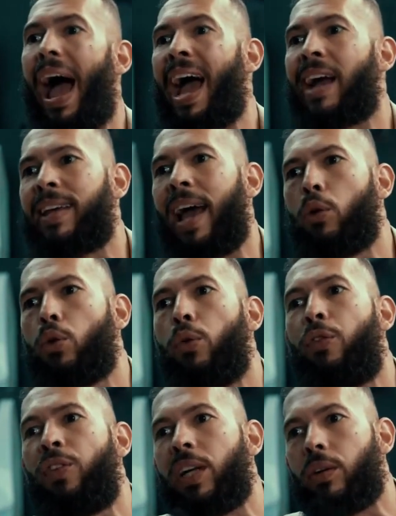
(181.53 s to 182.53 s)
act how
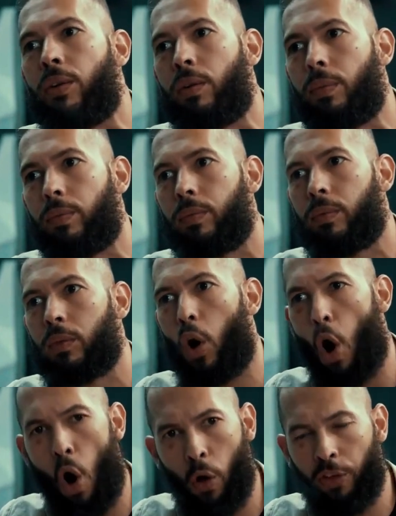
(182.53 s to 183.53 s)
you feel
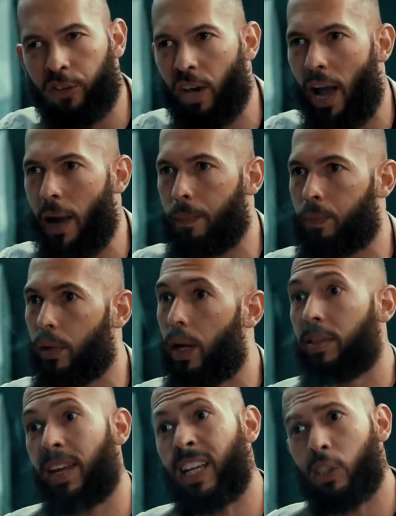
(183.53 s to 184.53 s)
all the time.
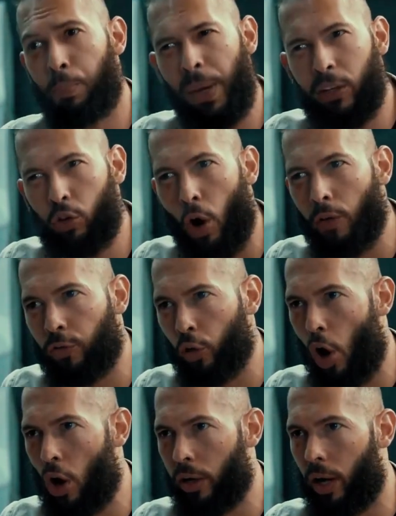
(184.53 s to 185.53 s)
Then he gets picked on for
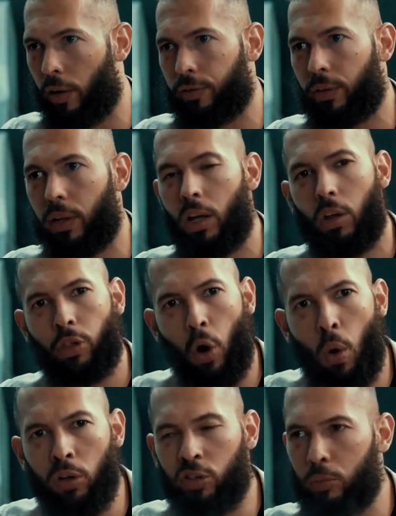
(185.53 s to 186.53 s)
long enough.
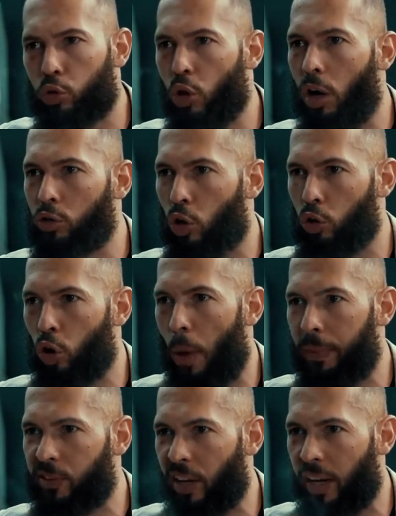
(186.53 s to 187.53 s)
Throw on some drugs on
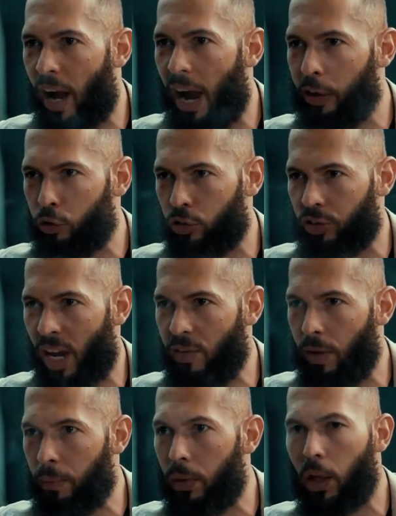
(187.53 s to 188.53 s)
top his psychiatrist
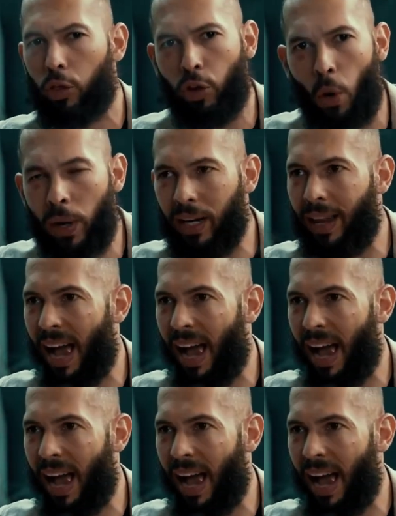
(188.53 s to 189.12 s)
gave him, throw in a